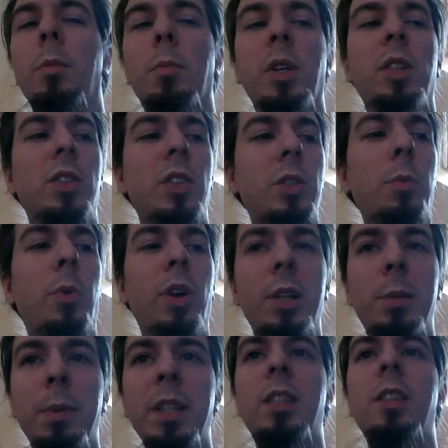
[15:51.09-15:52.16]
Because it's more
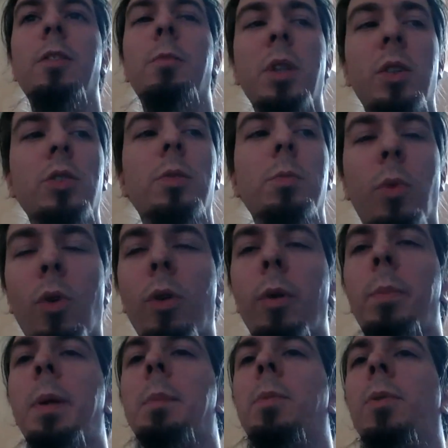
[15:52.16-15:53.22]
expensive because more
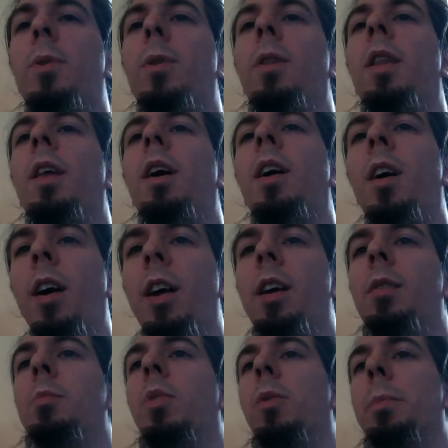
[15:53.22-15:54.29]
people are
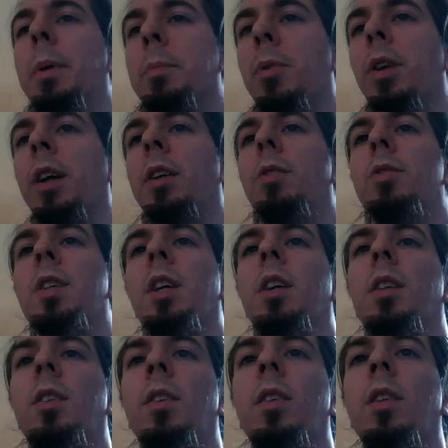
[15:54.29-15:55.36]
in, more people are using
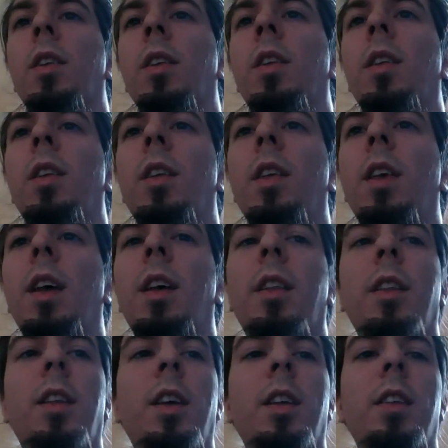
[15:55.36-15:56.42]
it.
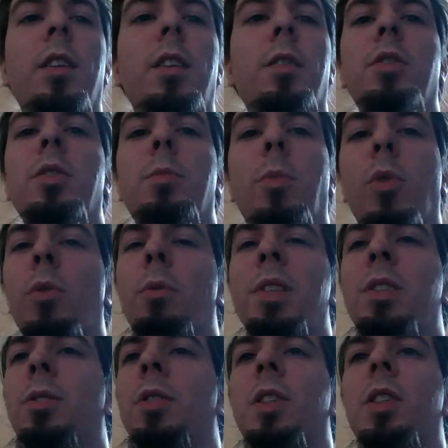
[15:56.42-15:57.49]
And there is more
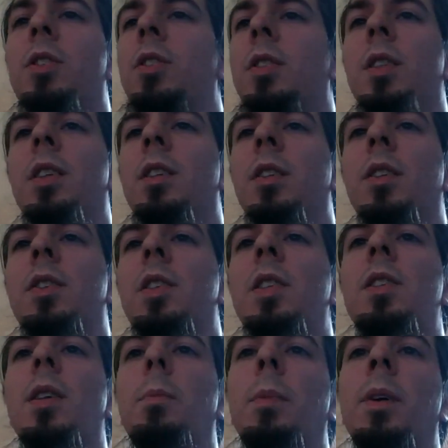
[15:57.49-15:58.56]
resources in the
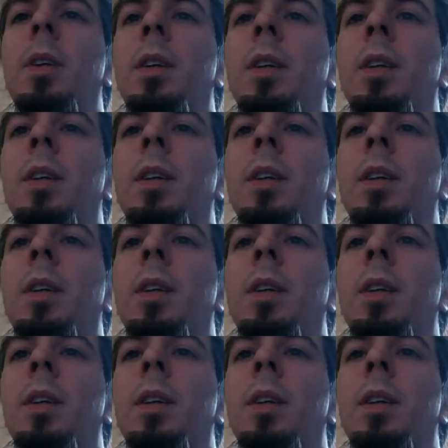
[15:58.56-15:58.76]
system.